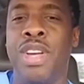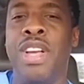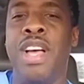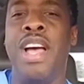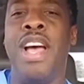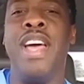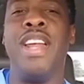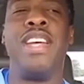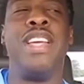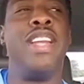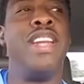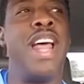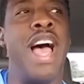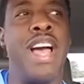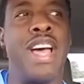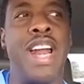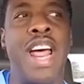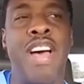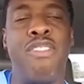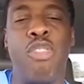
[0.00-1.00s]
and you're not going
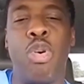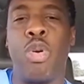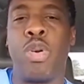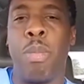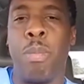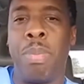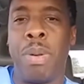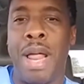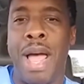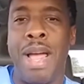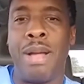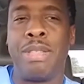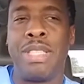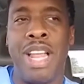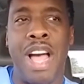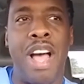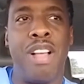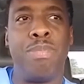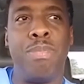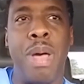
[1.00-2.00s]
to have on a Black
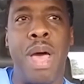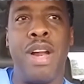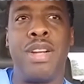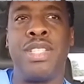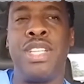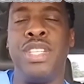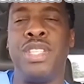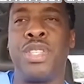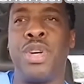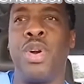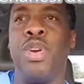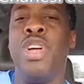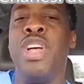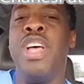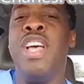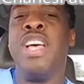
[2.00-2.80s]
Lives Matter t shirt